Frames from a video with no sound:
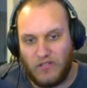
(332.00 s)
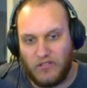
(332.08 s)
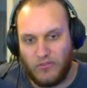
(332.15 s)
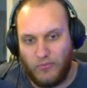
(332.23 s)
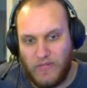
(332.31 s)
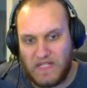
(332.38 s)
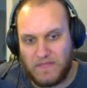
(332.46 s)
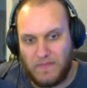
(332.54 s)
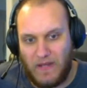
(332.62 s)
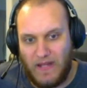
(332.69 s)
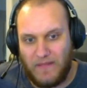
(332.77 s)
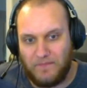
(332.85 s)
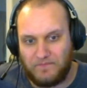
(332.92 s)
weak
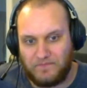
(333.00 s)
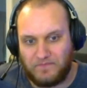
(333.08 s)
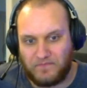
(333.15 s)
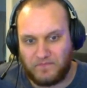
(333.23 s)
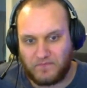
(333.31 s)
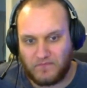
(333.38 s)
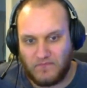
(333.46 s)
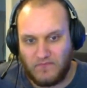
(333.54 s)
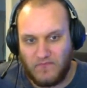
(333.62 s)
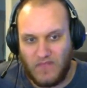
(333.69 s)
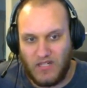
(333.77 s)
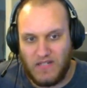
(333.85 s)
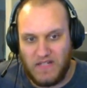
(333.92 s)
spot.
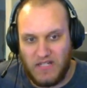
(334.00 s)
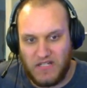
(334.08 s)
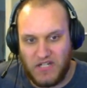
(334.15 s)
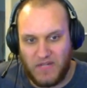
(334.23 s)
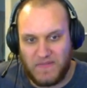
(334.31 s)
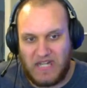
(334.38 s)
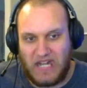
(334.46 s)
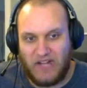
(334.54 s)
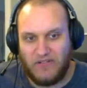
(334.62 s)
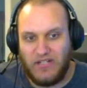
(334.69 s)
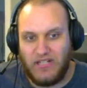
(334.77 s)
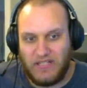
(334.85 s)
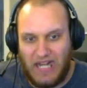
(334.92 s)
He jumps down,
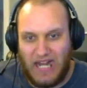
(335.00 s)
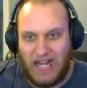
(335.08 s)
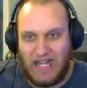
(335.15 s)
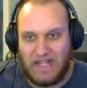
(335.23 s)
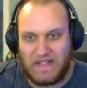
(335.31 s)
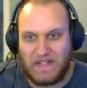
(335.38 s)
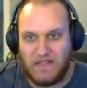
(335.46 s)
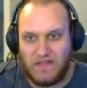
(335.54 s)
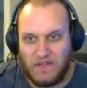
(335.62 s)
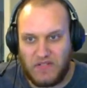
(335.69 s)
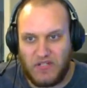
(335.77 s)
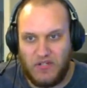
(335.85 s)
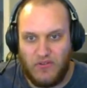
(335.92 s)
dies.
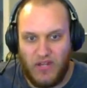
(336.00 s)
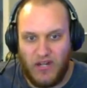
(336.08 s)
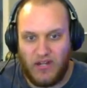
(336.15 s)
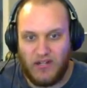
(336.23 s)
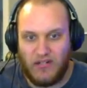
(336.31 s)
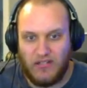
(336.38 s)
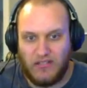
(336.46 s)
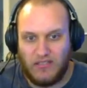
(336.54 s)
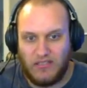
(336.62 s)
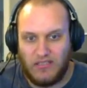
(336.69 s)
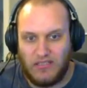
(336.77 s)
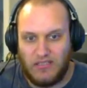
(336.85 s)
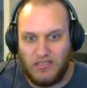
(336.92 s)
There's two there.
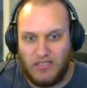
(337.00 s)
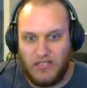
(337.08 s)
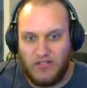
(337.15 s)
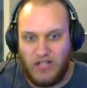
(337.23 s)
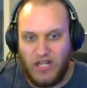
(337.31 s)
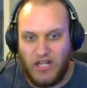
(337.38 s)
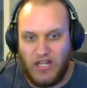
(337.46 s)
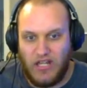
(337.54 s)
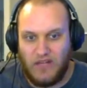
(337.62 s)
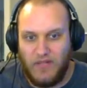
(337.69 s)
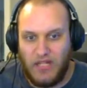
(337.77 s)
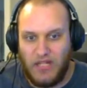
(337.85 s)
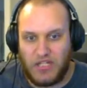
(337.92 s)
You get him.
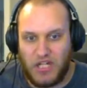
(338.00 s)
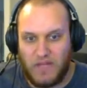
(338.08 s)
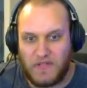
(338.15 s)
He jumps